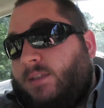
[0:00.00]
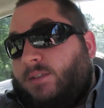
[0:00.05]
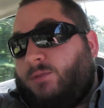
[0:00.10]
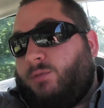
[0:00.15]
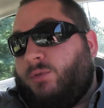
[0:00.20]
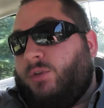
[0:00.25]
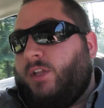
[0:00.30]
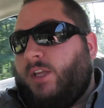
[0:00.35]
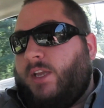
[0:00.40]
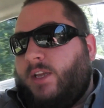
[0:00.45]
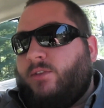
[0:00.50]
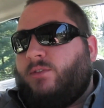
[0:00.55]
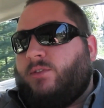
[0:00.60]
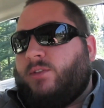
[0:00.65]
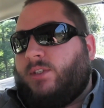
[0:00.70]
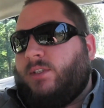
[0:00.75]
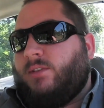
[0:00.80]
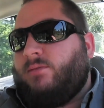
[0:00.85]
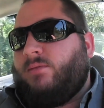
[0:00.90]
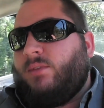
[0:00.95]
it's really
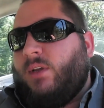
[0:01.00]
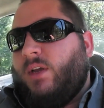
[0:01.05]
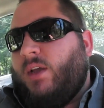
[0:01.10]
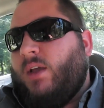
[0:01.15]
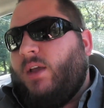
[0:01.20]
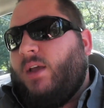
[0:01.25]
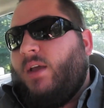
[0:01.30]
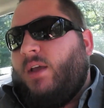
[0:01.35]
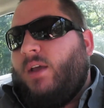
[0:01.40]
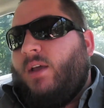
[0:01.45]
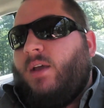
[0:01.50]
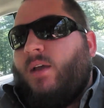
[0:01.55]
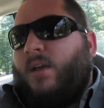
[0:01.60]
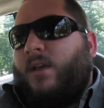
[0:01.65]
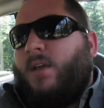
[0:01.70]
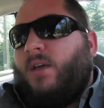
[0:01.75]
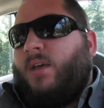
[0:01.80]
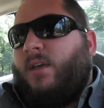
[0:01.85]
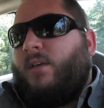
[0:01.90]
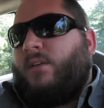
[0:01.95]
interesting.
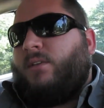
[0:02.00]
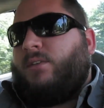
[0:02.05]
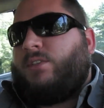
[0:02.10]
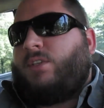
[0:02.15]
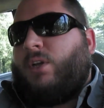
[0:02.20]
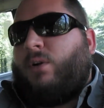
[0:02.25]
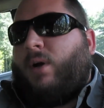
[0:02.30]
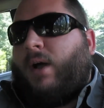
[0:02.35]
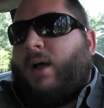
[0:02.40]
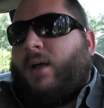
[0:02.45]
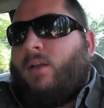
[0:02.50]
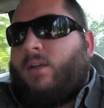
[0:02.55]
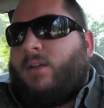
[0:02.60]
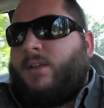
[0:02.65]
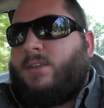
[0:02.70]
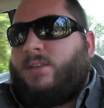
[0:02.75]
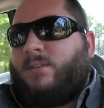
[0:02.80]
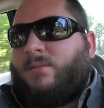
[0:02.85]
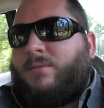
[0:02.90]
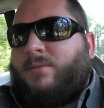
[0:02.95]
So I'll
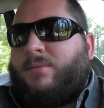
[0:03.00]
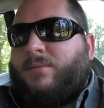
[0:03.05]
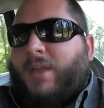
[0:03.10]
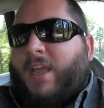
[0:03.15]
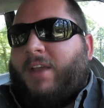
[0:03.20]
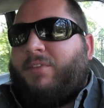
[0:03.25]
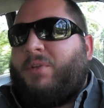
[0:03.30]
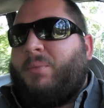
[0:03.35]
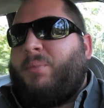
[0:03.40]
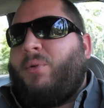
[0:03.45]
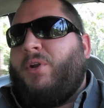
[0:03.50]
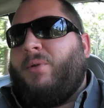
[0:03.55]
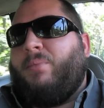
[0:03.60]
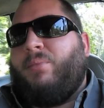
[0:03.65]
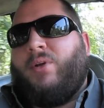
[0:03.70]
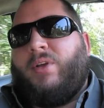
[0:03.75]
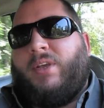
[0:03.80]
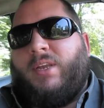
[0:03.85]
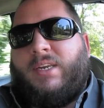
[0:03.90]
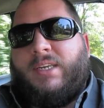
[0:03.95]
have to put a
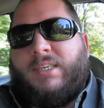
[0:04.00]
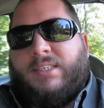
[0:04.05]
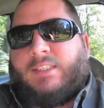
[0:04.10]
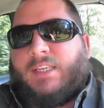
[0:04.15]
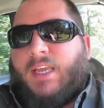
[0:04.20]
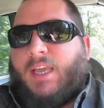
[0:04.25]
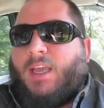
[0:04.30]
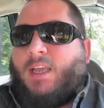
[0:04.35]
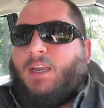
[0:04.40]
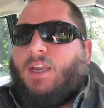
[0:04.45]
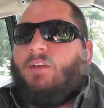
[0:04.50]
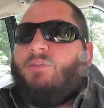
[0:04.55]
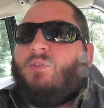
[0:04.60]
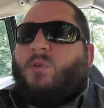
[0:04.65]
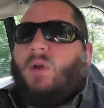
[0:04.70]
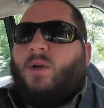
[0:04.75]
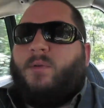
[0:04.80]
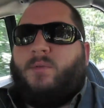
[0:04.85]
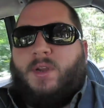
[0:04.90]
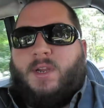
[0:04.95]
book in his hand
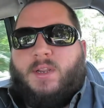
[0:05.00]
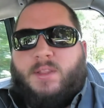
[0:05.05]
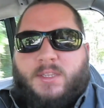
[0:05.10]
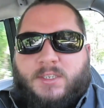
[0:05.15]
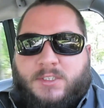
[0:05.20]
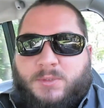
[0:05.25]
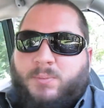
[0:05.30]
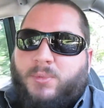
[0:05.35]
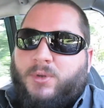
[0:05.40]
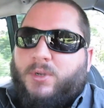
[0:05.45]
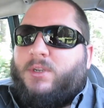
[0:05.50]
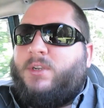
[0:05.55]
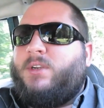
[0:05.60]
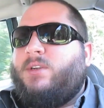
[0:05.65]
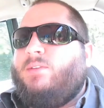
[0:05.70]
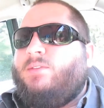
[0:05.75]
after I read this book.